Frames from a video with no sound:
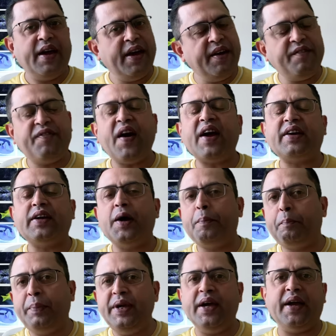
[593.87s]
In fact, a
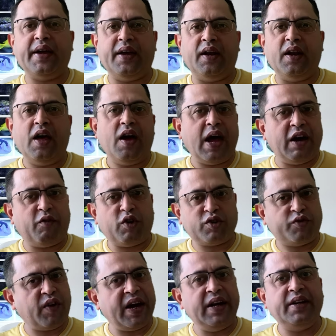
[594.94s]
PIL
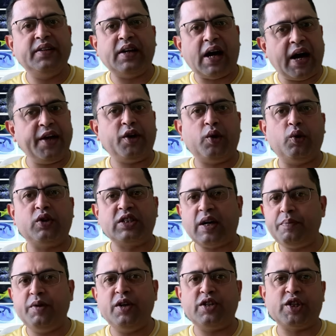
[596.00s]
was filed in the High Court
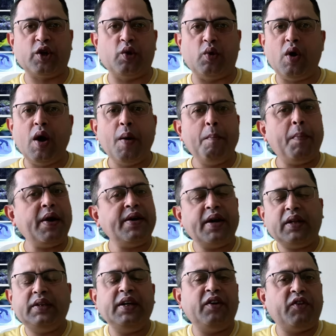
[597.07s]
some years ago, but
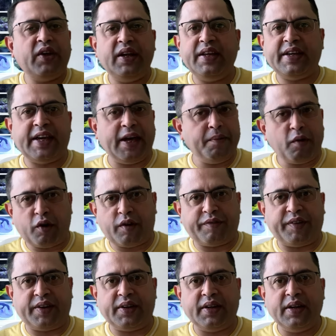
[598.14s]
nothing really came out
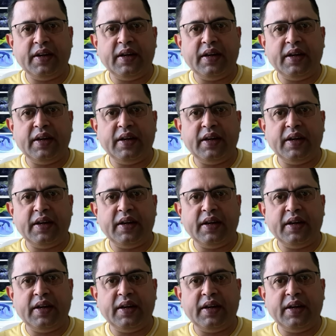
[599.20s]
of it.